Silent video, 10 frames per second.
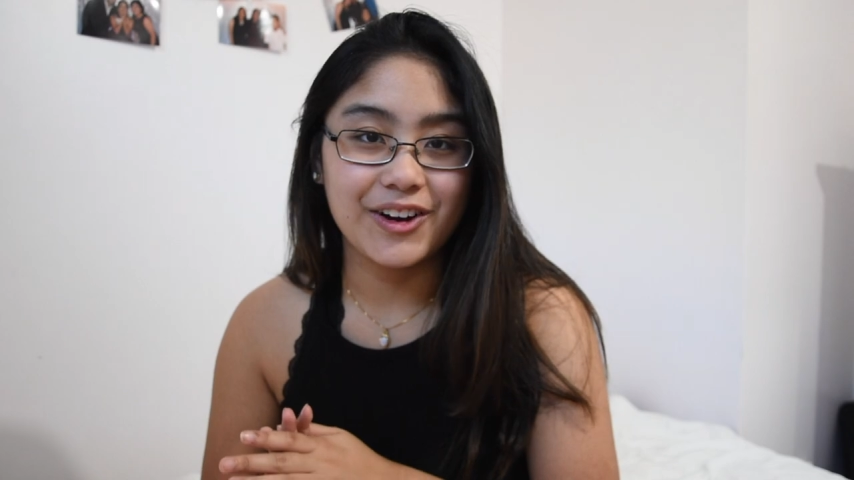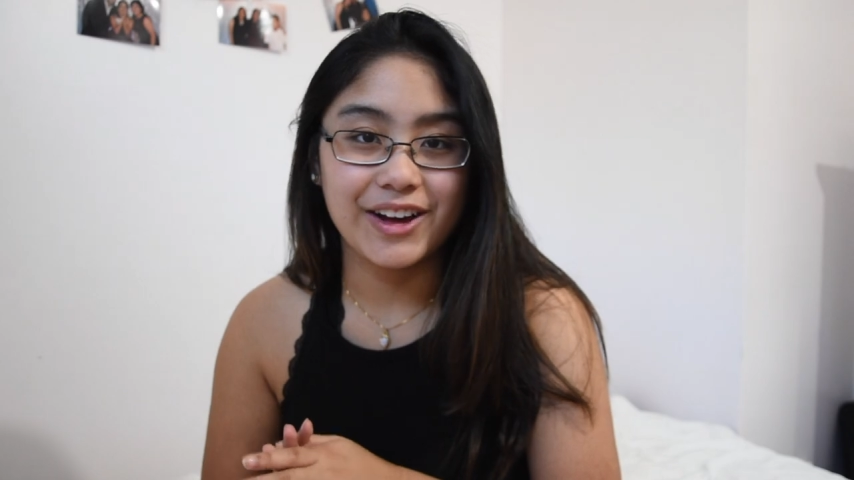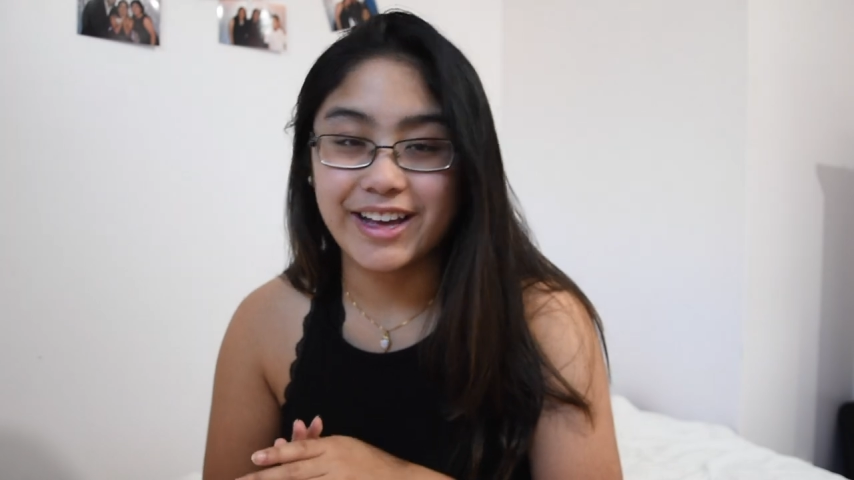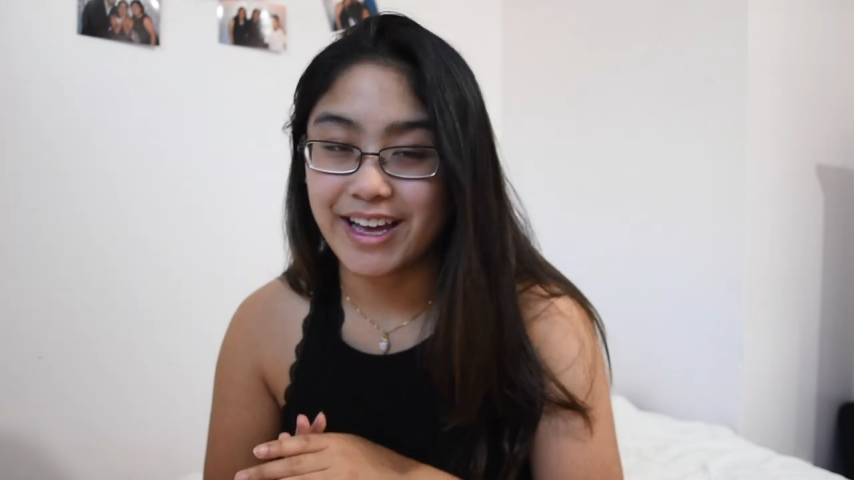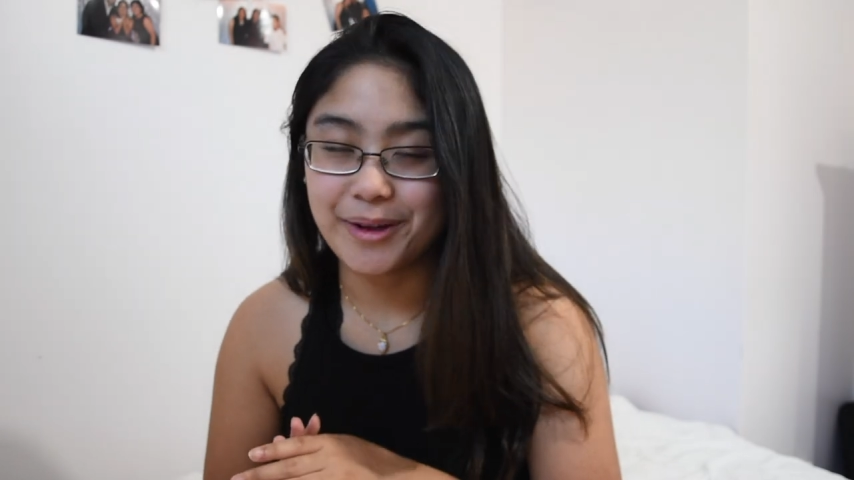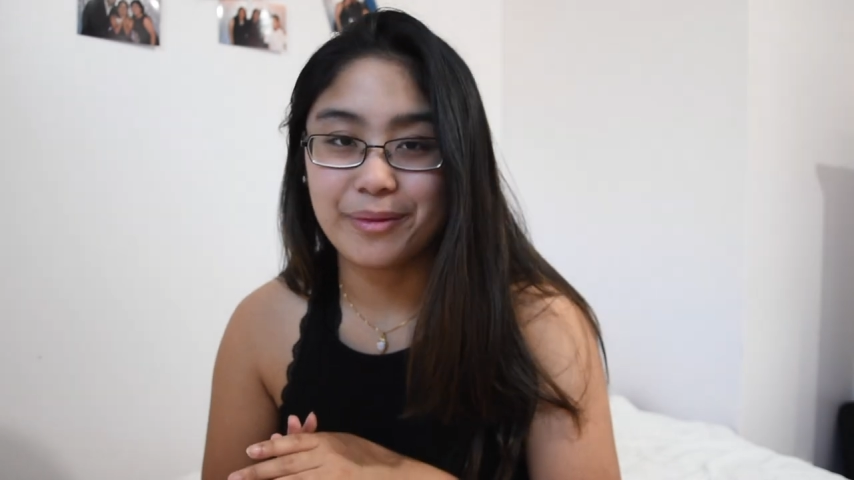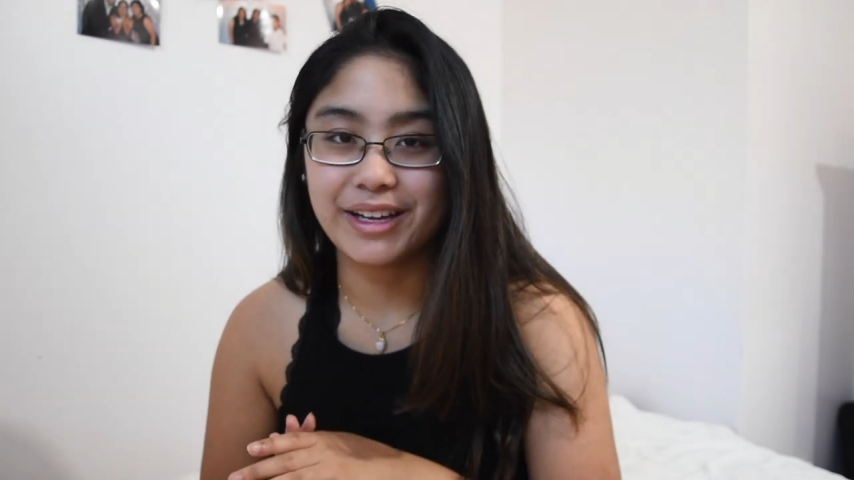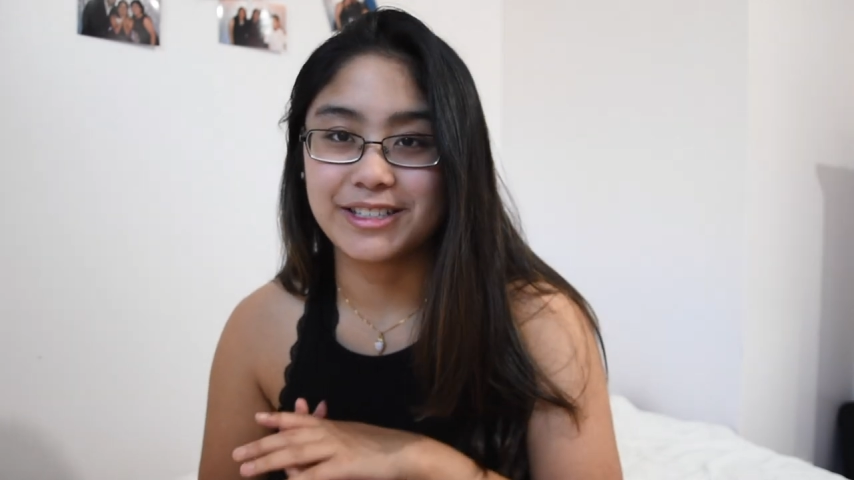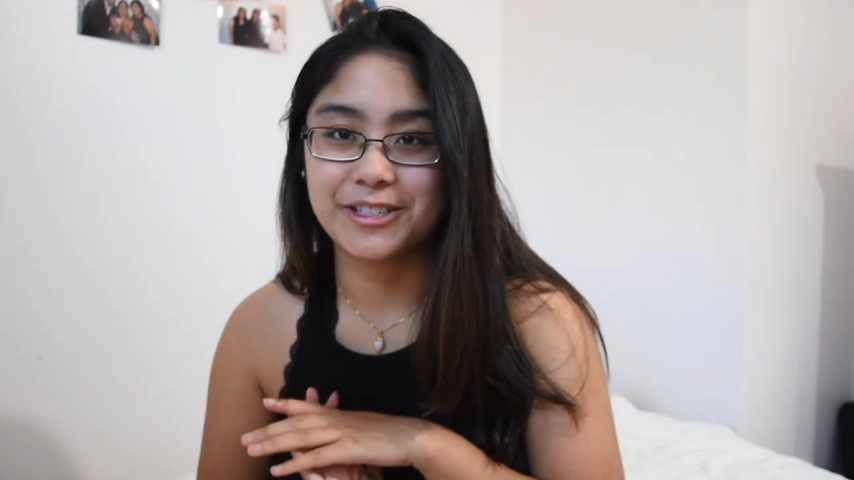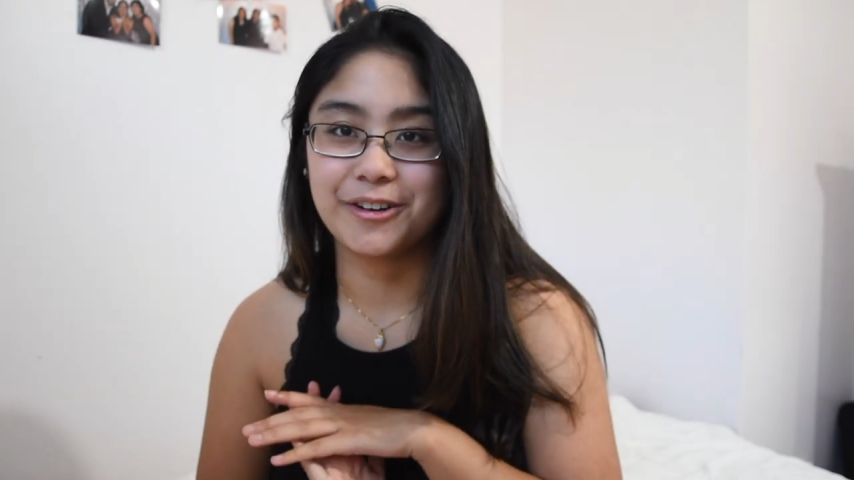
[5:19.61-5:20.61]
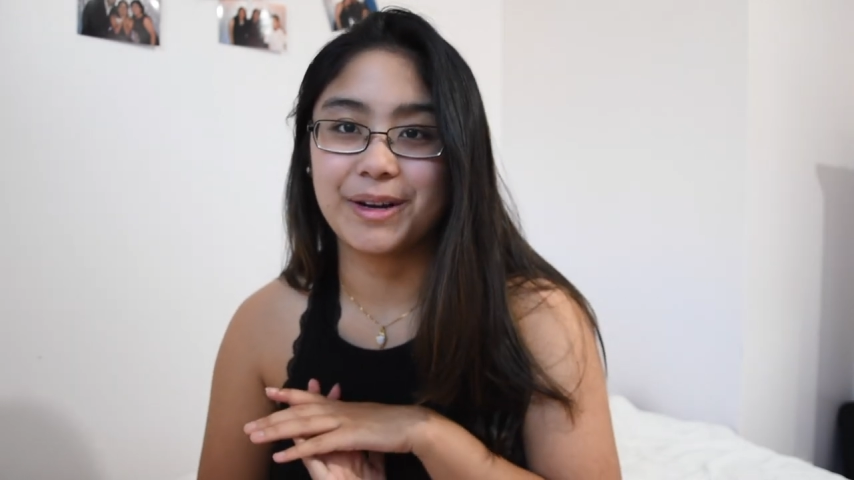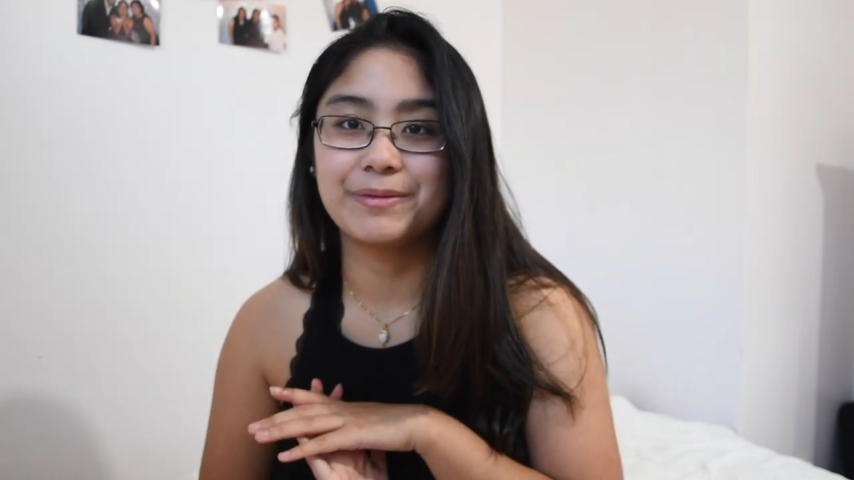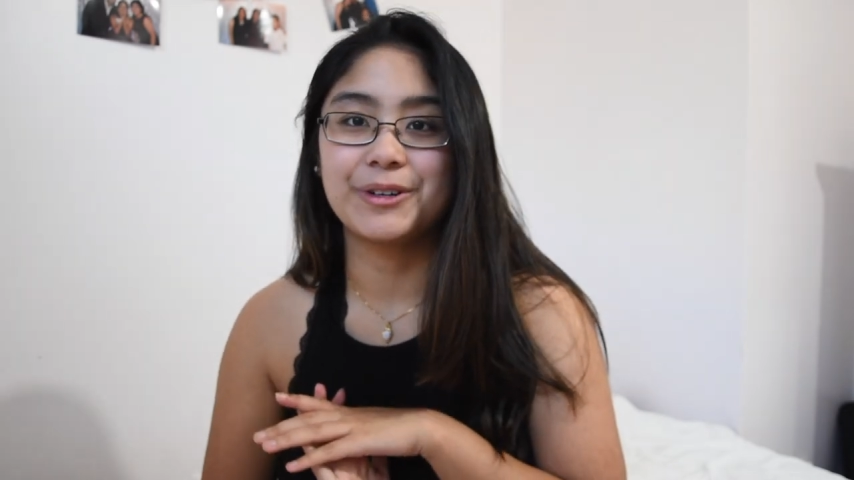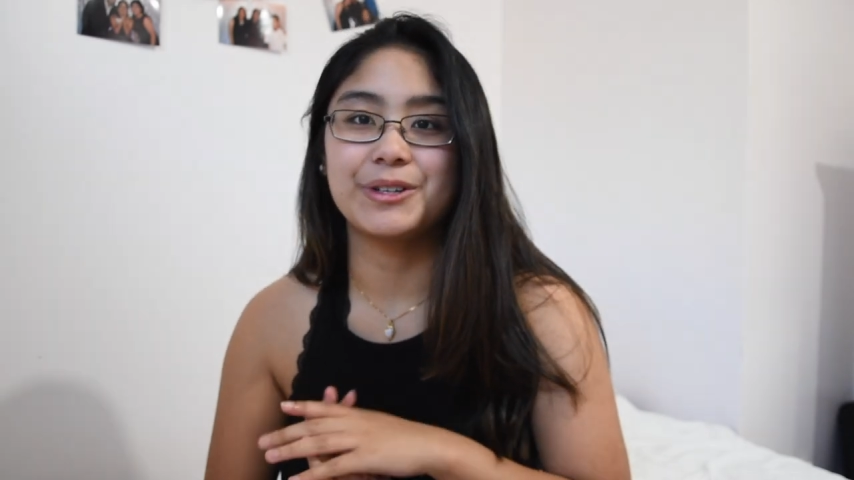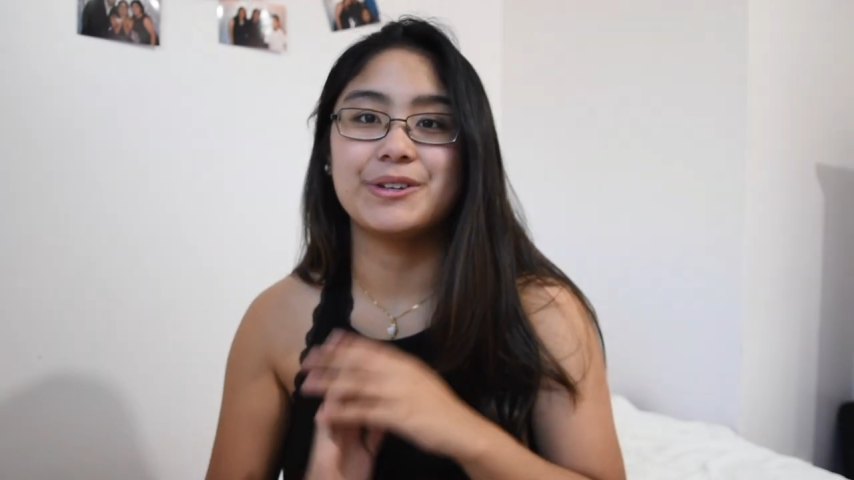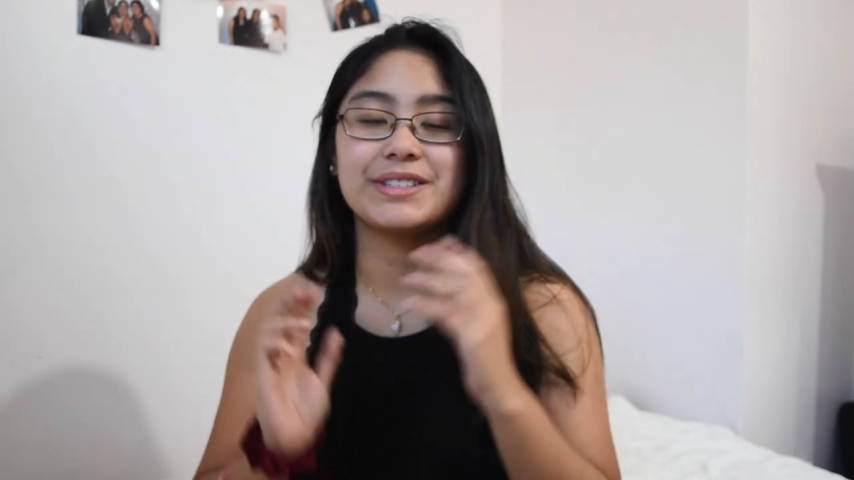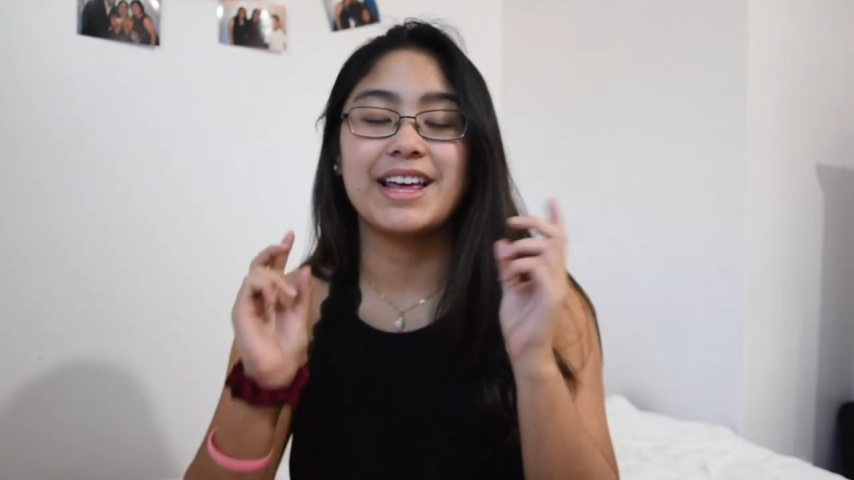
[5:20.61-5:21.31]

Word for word: I edit my Instagram photos.